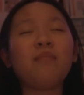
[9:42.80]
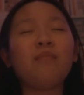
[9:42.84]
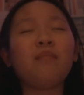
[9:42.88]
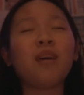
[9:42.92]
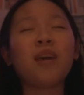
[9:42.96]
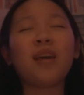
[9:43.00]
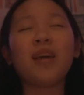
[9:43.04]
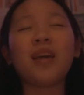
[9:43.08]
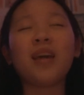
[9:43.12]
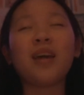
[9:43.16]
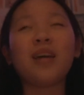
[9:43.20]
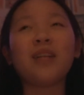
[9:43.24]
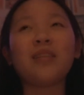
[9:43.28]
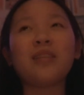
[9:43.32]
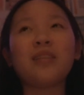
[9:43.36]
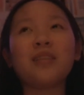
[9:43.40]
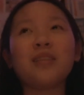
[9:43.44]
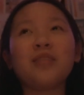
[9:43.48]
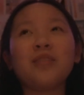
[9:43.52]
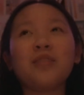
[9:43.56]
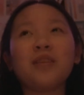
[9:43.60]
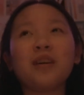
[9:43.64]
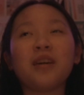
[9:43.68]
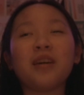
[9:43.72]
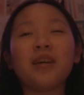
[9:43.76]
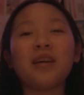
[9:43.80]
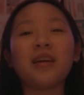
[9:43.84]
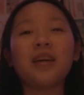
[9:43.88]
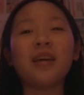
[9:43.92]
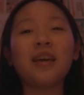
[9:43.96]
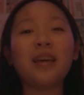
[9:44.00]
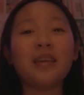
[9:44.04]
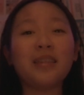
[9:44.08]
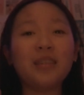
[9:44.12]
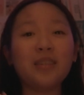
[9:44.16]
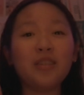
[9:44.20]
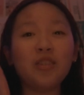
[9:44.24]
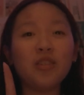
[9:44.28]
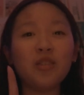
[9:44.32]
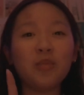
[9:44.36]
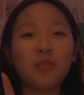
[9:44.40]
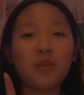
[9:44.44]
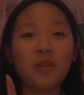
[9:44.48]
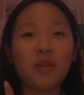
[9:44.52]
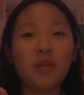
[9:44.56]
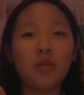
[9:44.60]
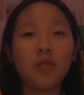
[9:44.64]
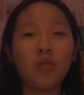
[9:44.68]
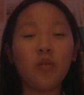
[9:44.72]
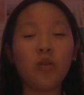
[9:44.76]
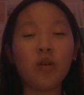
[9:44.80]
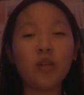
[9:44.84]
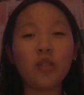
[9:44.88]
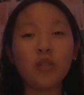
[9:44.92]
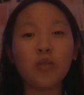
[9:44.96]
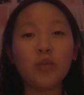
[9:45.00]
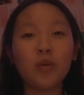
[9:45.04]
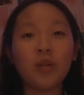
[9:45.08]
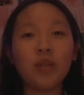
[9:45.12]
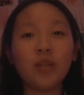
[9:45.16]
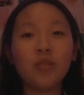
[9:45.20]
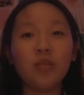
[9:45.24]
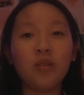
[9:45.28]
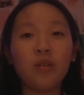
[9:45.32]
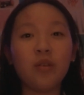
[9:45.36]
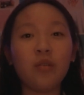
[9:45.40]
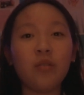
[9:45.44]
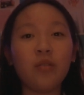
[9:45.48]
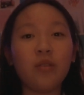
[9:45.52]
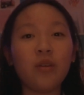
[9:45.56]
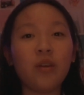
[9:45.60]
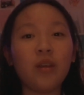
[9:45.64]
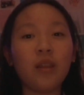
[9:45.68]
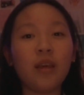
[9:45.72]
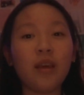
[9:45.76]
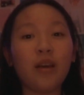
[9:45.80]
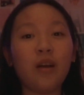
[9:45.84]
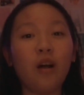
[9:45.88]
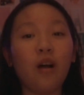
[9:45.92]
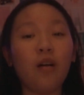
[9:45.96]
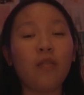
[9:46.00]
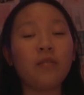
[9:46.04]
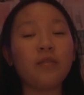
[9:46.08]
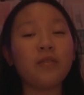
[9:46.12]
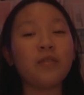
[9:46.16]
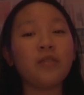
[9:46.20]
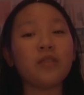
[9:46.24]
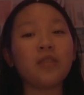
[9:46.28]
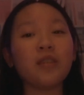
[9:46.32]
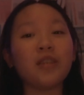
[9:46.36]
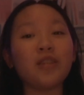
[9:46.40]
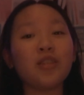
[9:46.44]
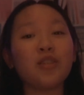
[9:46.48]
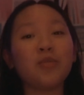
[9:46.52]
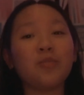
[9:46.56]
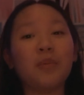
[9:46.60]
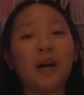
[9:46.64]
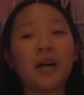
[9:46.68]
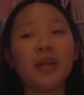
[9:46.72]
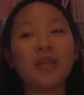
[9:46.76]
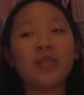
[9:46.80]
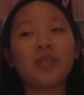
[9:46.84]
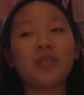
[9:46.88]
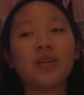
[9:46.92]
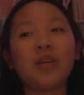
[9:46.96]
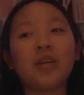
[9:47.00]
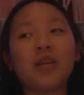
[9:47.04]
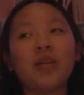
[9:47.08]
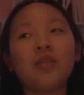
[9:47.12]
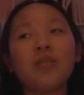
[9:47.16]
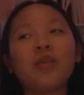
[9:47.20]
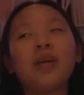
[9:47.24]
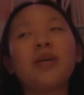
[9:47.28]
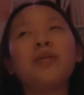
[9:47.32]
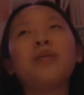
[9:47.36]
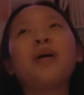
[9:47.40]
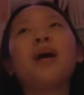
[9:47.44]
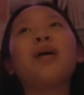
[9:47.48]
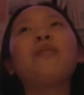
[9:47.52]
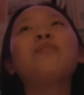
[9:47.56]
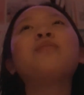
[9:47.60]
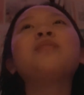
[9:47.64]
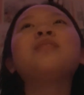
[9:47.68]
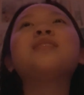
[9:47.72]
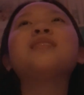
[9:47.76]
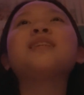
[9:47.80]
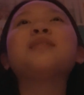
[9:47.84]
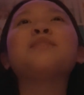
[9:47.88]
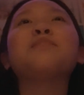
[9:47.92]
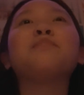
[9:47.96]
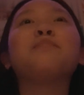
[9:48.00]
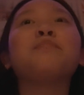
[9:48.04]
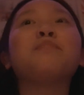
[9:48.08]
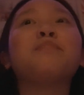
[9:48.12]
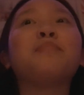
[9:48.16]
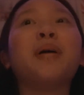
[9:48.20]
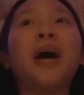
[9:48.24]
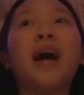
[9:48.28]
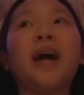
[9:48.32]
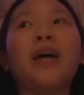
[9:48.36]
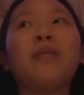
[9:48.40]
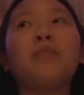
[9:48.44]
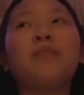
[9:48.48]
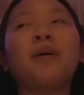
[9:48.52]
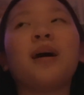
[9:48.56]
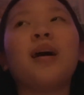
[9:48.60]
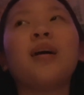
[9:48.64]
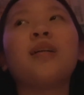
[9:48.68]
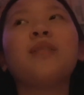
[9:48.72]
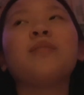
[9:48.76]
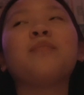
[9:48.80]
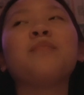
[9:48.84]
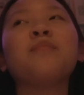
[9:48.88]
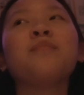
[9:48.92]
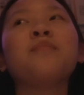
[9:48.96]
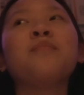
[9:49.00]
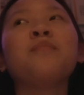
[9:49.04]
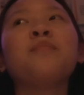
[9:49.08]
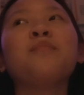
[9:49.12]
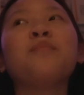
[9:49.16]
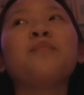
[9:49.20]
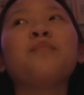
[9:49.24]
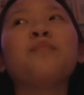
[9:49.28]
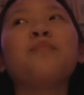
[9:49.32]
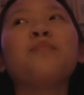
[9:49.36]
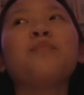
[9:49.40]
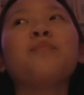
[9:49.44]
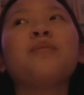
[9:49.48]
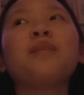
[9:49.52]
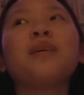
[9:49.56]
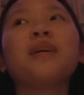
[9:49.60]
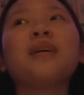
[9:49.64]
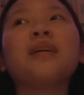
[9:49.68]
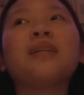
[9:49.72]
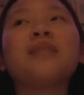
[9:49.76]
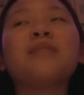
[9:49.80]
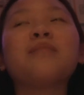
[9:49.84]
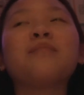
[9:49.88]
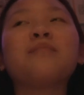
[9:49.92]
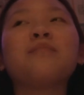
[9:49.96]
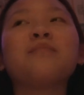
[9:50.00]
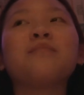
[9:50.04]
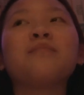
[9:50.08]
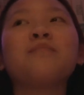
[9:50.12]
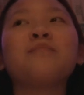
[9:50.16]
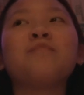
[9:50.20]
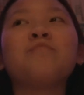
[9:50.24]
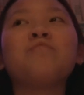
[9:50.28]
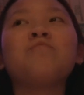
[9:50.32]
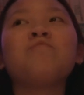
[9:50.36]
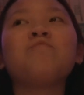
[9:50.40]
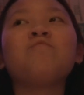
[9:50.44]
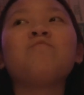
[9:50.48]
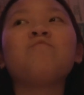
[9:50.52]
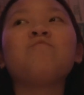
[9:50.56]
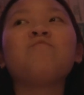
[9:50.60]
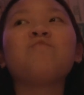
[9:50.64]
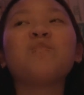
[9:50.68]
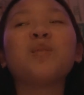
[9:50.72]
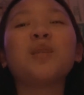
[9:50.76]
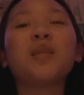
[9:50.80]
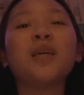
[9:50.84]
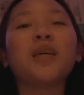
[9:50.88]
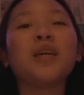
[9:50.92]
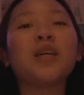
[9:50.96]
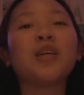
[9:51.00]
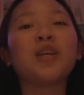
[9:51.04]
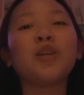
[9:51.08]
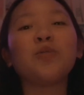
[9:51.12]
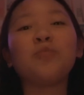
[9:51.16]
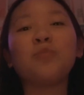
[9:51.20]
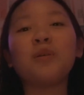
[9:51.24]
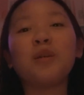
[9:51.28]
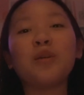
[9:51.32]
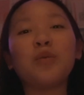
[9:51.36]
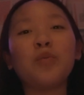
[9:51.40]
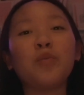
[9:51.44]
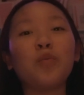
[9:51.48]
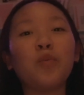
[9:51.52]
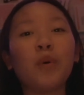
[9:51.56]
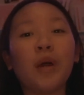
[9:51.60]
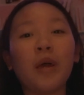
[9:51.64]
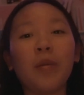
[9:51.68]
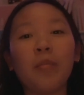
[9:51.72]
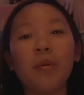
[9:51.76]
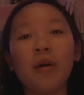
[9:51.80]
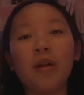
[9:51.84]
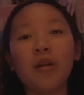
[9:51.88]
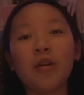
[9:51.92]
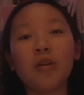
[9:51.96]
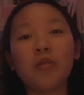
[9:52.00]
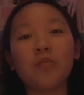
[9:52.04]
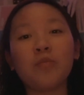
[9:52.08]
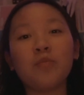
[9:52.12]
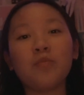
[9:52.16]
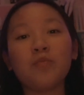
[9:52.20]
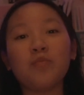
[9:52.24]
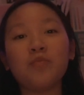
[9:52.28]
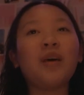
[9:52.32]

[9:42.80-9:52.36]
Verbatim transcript: I can't. Okay. Is it just me or is 2023 like off to such a bad start? Okay, I wouldn't say bad, bad, but like it could be way better.